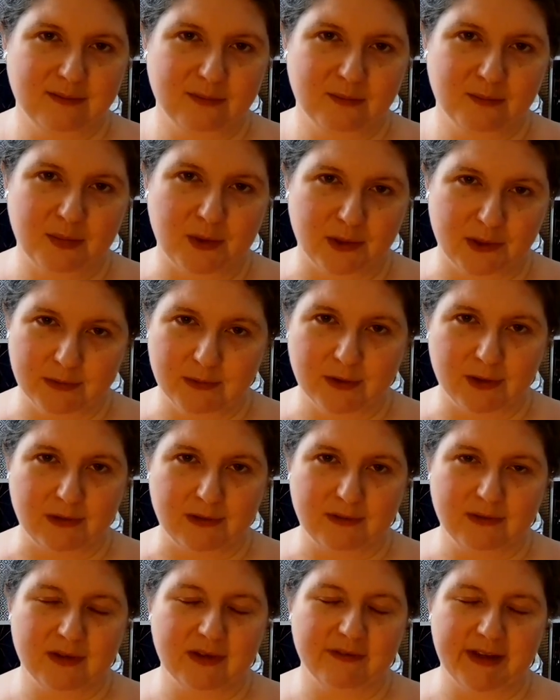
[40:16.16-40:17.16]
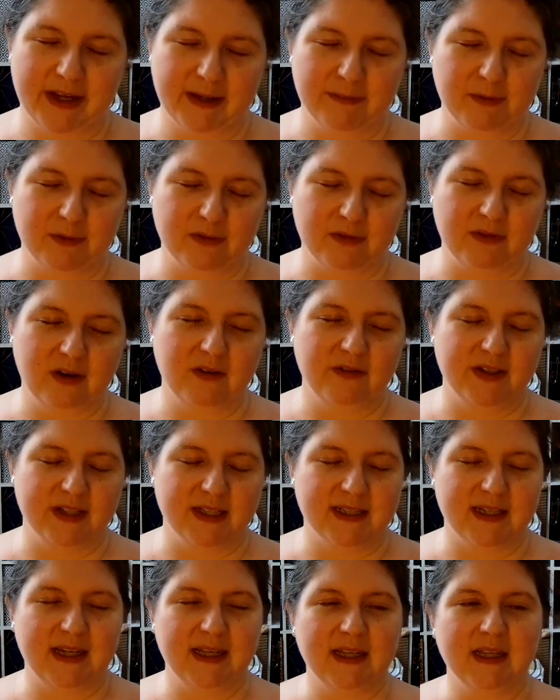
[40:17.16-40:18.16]
Pokemon available,
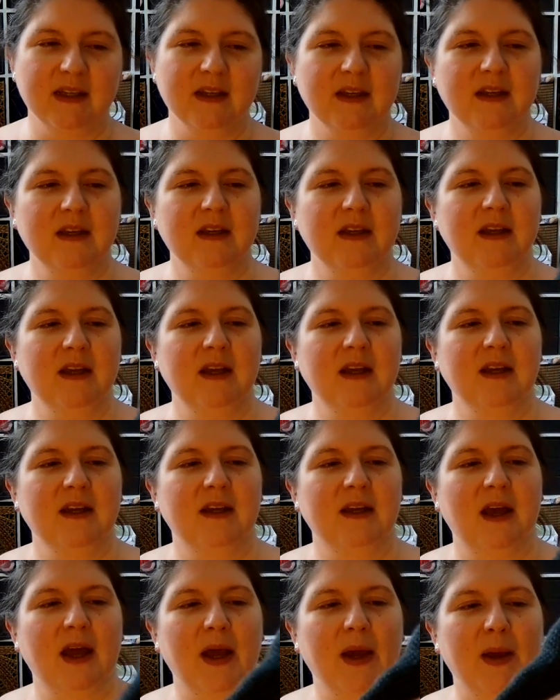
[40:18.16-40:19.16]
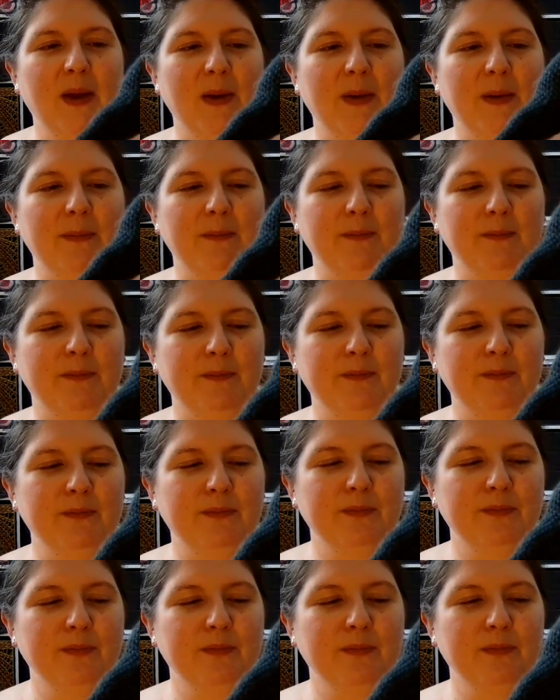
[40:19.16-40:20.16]
obviously.
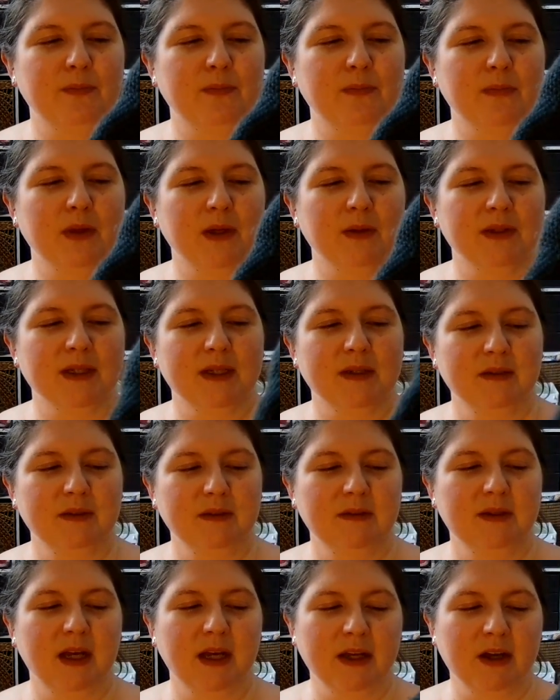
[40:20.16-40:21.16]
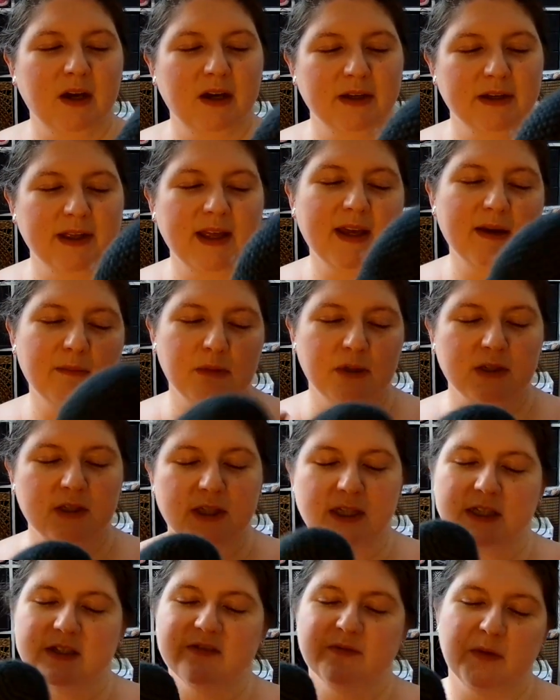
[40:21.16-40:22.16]
He was like, oh, I can't get
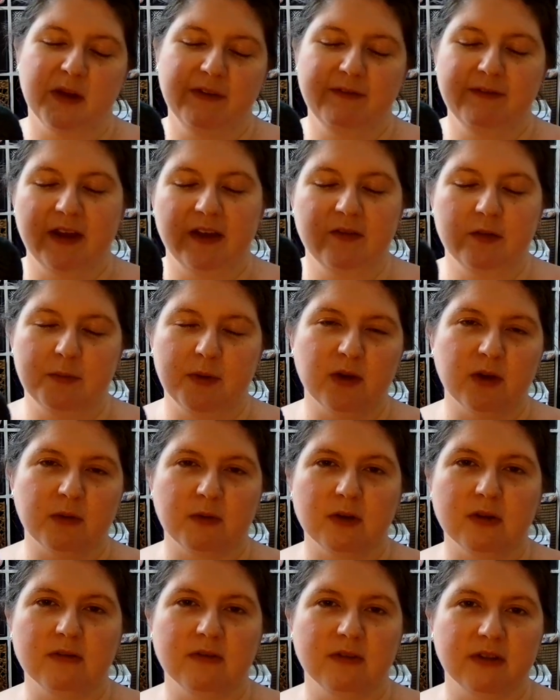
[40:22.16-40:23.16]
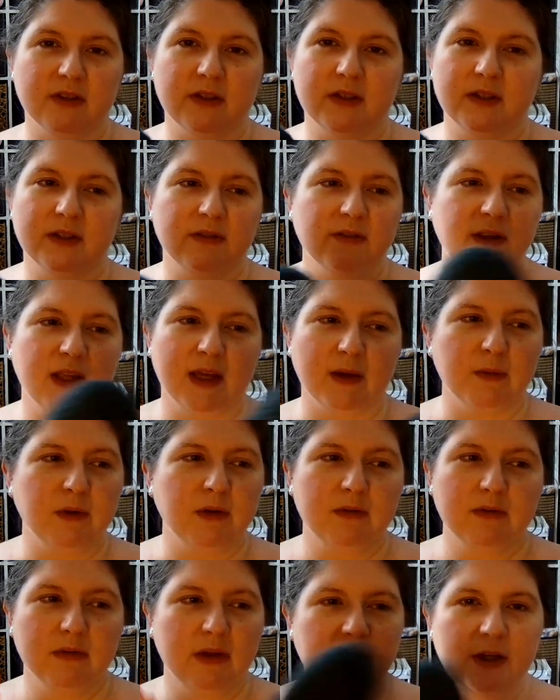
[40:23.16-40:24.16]
plushies of my favourite Pokemon. I was like, okay,
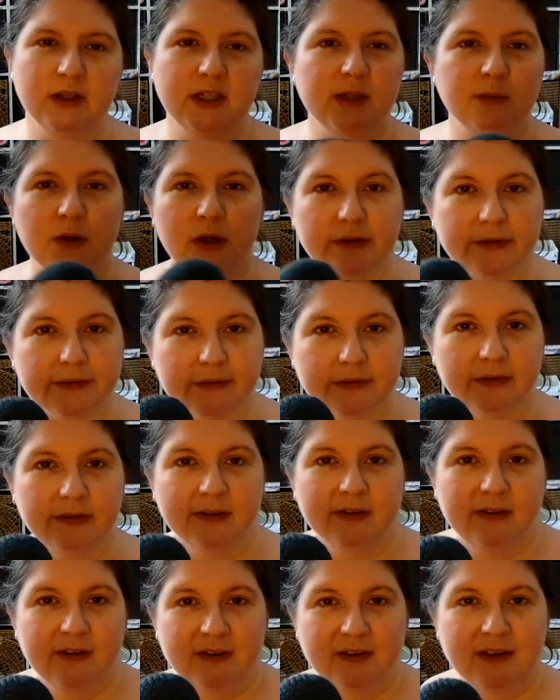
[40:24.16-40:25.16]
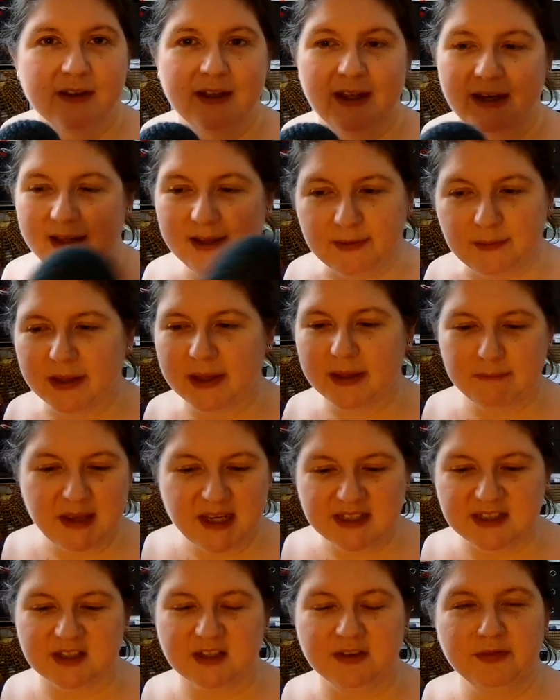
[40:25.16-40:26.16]
well, who do you want? Hello, I can make
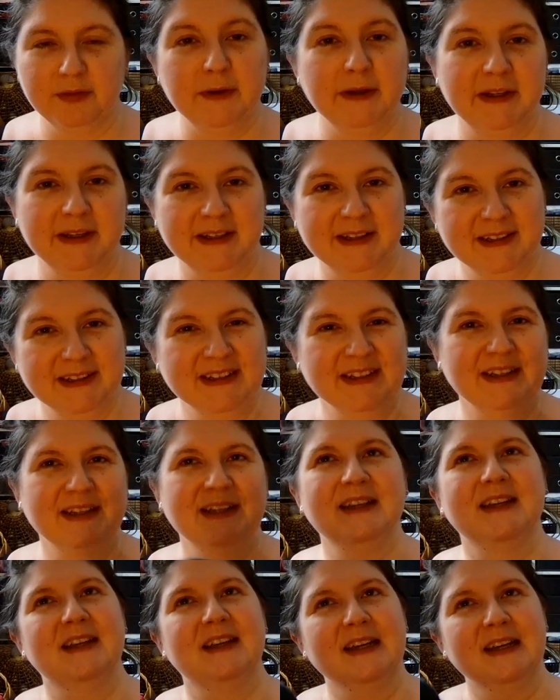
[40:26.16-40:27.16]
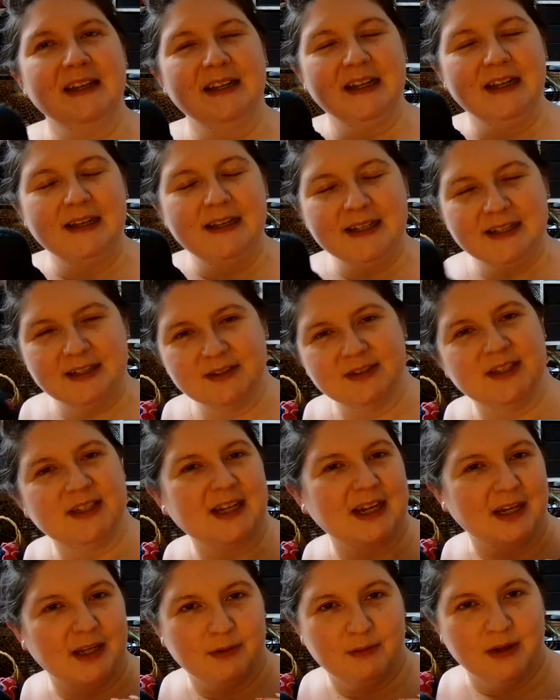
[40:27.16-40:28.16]
stuff. Little did I
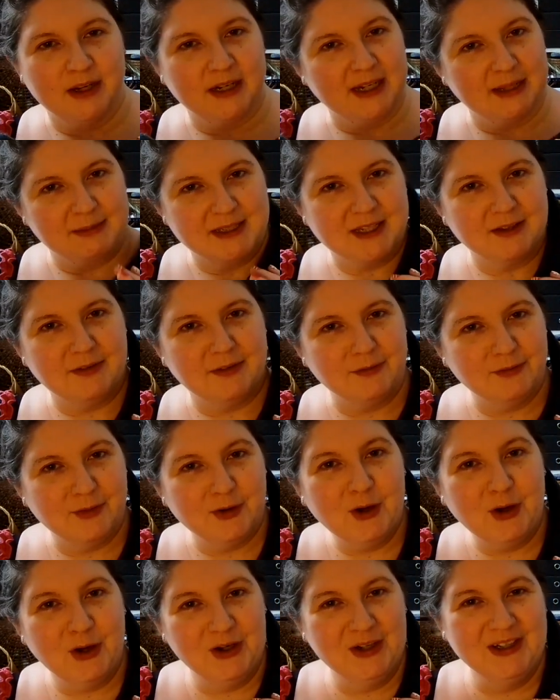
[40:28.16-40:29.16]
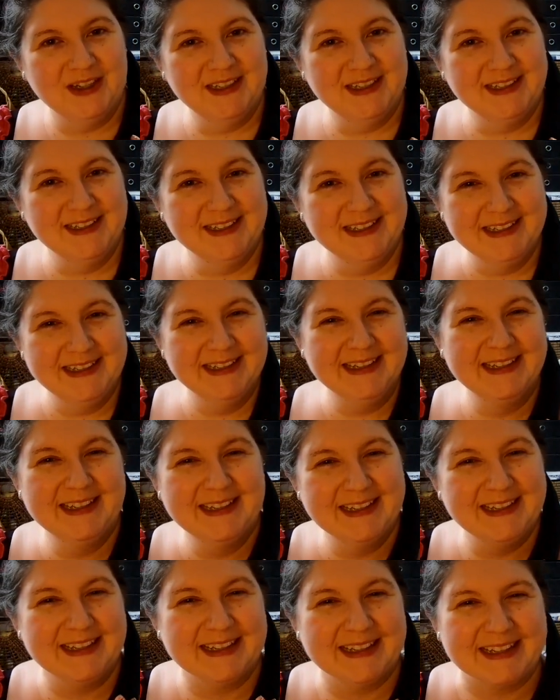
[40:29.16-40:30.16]
know what I'd let myself in
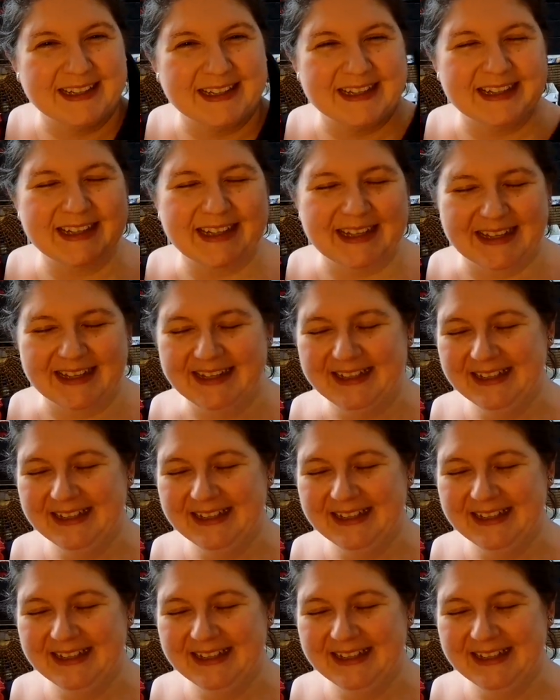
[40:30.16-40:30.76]
for.